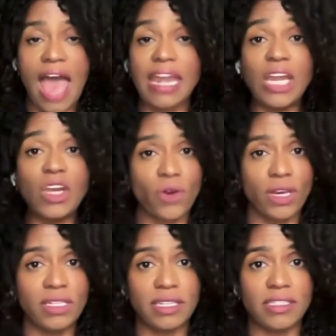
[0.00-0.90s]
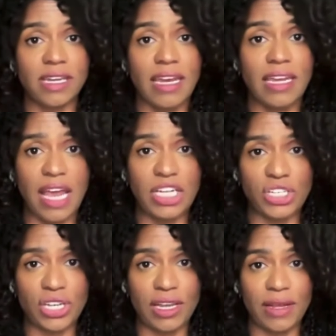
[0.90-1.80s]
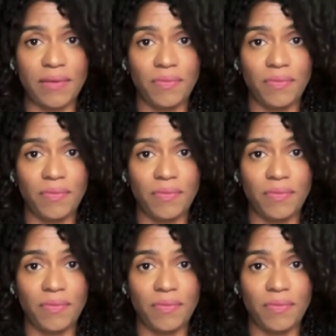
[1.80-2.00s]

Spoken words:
and increases in ADHD?